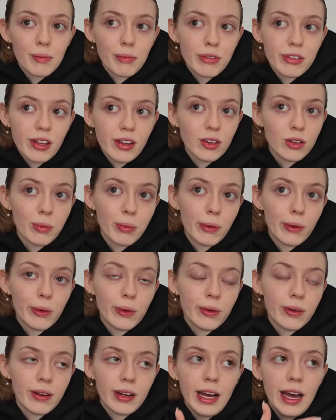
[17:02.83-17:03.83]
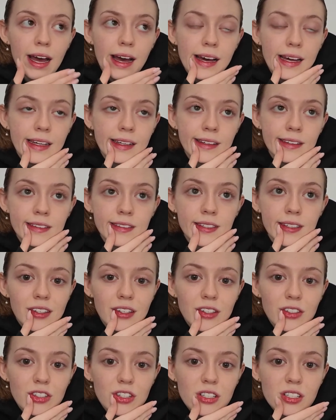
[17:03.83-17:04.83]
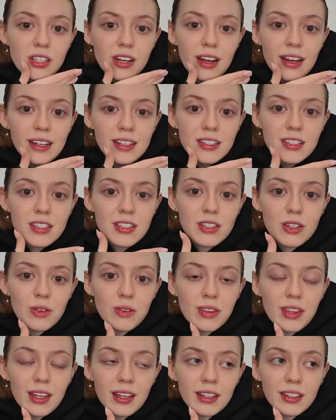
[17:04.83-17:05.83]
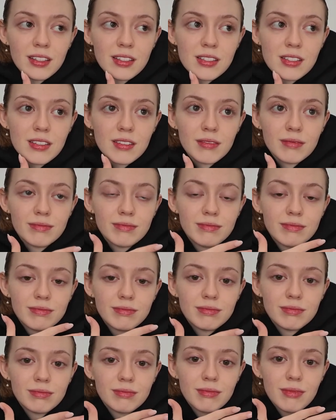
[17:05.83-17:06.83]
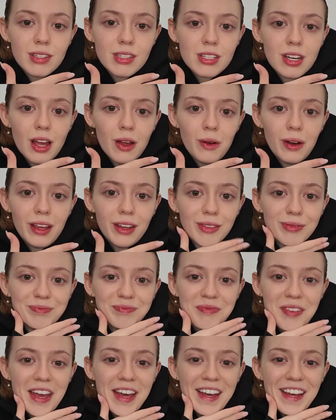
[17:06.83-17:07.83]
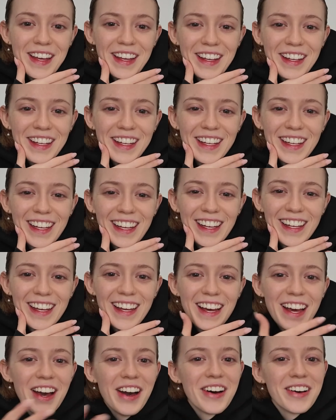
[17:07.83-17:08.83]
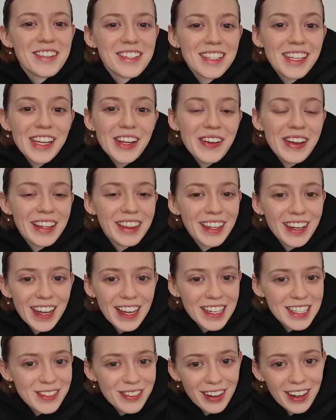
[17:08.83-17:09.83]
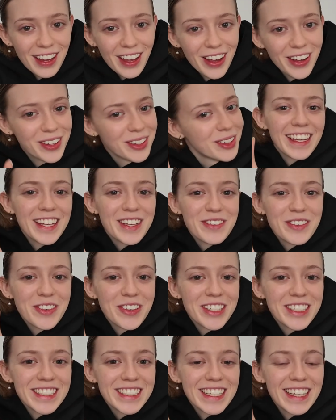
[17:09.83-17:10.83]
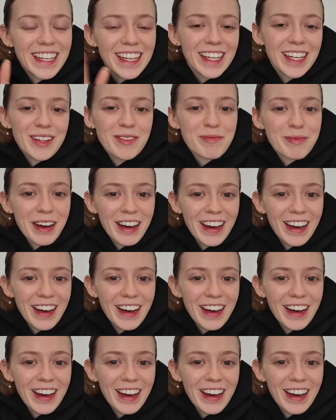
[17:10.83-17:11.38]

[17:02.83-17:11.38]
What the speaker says: presentable, and that just likes to do things slowly. I'll see you in the next video. Thank you for watching.